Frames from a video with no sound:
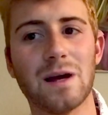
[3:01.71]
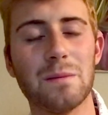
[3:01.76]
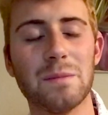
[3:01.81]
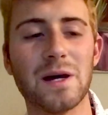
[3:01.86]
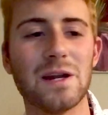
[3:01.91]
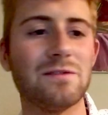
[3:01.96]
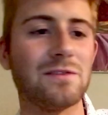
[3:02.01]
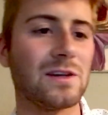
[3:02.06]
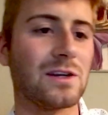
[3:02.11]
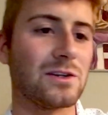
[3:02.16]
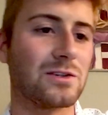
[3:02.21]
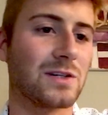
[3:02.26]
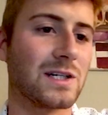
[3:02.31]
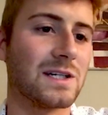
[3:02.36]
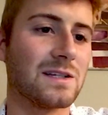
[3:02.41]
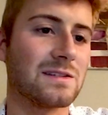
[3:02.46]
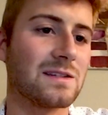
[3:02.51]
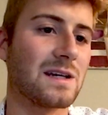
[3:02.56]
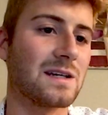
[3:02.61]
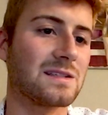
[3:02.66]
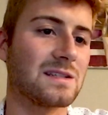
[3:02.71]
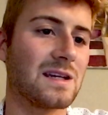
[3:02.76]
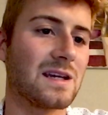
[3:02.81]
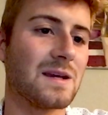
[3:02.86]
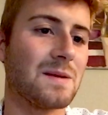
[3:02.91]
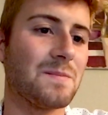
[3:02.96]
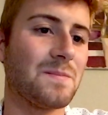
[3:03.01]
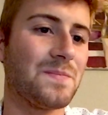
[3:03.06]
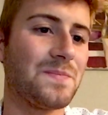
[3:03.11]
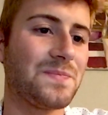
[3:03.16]
not even going to try his last
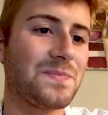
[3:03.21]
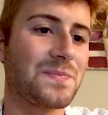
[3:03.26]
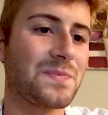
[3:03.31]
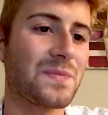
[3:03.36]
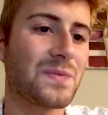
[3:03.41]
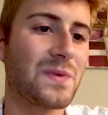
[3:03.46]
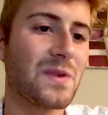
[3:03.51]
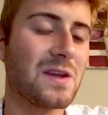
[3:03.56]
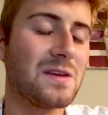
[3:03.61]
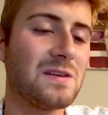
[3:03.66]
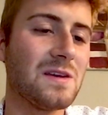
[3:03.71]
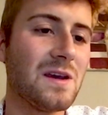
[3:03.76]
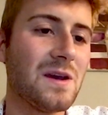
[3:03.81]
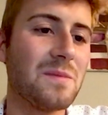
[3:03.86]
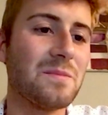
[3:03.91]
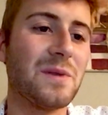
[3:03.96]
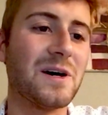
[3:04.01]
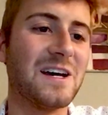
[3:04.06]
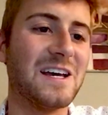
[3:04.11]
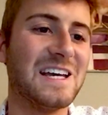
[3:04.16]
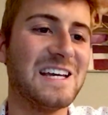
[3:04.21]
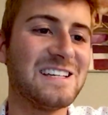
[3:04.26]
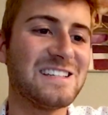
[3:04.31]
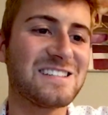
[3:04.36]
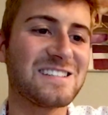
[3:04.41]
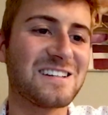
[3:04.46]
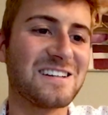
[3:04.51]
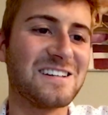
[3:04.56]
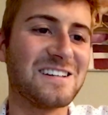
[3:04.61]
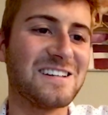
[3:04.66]
name. But his
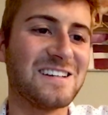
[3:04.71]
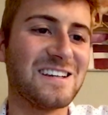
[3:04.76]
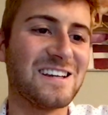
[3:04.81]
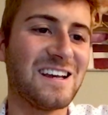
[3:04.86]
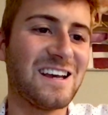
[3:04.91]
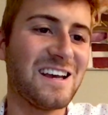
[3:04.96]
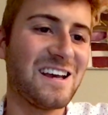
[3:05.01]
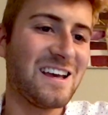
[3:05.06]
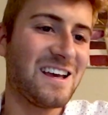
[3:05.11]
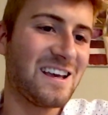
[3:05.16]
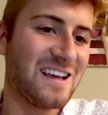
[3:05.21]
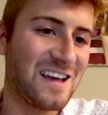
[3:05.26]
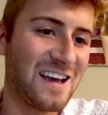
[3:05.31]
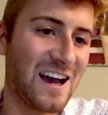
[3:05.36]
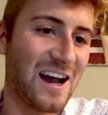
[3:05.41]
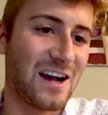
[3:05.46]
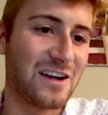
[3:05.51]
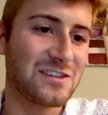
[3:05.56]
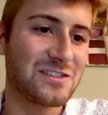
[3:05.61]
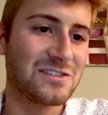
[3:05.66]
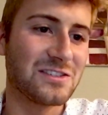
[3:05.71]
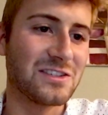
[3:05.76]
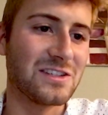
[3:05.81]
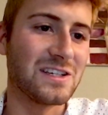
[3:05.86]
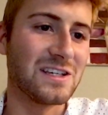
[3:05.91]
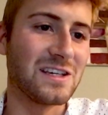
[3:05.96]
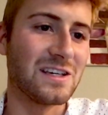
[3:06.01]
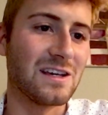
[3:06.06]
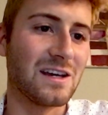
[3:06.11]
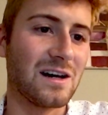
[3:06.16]
study
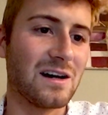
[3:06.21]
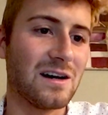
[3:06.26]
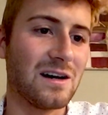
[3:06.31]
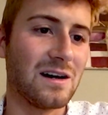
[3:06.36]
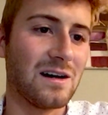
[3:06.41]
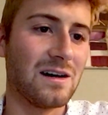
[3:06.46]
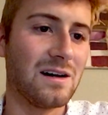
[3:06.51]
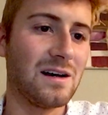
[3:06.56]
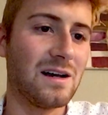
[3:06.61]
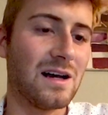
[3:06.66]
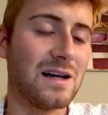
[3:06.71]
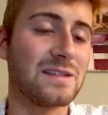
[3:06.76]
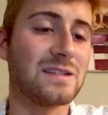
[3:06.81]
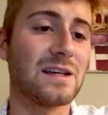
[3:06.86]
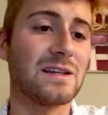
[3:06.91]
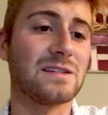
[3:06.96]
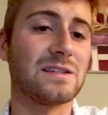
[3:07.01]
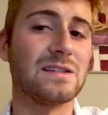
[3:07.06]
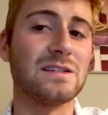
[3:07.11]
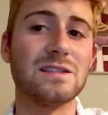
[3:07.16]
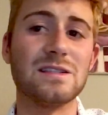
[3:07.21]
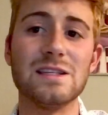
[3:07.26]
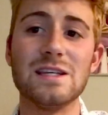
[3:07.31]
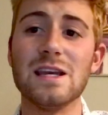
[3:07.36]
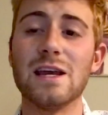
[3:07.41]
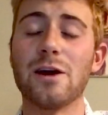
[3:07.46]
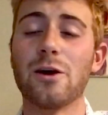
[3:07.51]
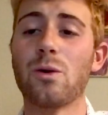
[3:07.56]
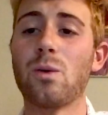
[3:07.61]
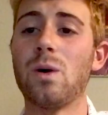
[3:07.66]
actually assessed the
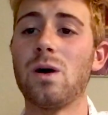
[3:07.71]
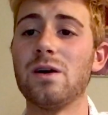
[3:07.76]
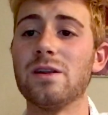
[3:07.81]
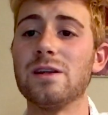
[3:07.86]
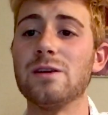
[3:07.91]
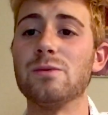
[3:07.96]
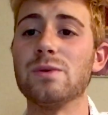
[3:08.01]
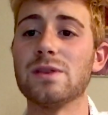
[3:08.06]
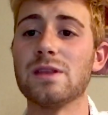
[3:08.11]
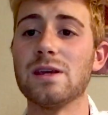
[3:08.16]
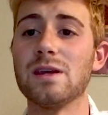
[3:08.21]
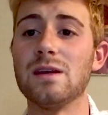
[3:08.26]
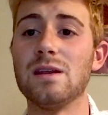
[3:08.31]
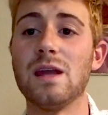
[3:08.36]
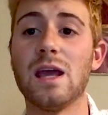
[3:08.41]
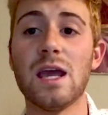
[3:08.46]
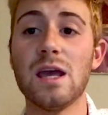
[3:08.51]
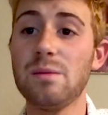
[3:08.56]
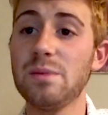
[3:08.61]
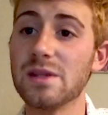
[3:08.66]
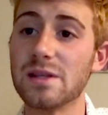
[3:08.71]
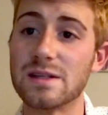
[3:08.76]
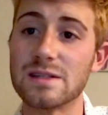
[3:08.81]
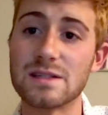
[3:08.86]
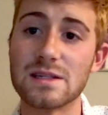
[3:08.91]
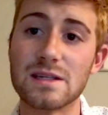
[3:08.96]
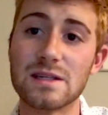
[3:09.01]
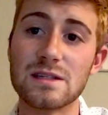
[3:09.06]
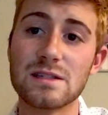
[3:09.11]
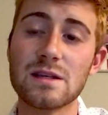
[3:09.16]
air quality within
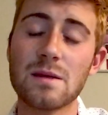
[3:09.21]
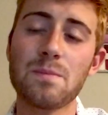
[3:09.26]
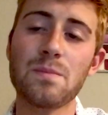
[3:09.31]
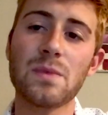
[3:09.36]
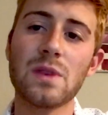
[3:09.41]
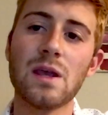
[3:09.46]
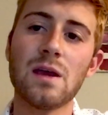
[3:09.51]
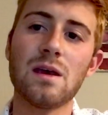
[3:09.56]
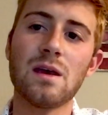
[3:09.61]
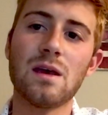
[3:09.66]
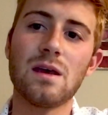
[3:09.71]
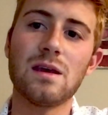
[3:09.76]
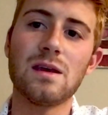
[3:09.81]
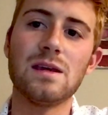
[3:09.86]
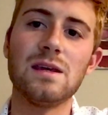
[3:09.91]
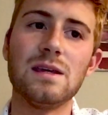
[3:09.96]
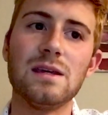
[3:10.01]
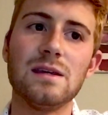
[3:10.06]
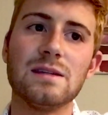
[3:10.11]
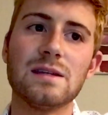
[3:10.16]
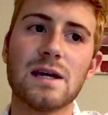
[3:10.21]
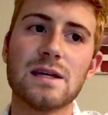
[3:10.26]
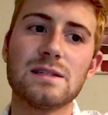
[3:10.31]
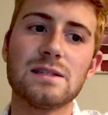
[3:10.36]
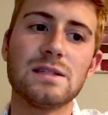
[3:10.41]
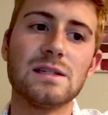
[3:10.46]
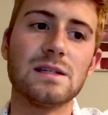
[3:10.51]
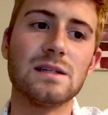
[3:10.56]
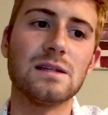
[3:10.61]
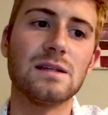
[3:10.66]
ambulances. He
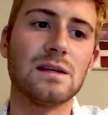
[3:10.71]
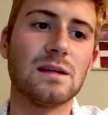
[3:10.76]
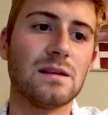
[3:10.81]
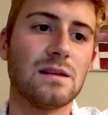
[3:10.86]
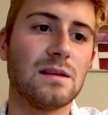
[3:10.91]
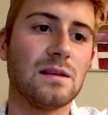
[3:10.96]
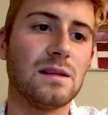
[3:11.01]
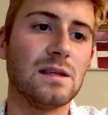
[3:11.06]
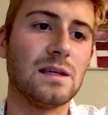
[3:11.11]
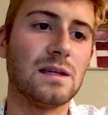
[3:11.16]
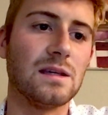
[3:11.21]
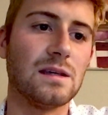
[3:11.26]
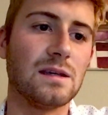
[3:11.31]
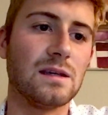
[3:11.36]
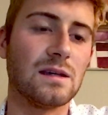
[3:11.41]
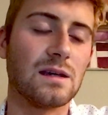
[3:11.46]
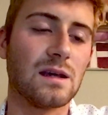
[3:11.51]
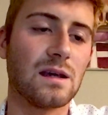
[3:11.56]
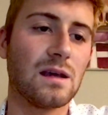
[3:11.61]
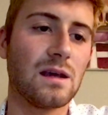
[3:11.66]
tested the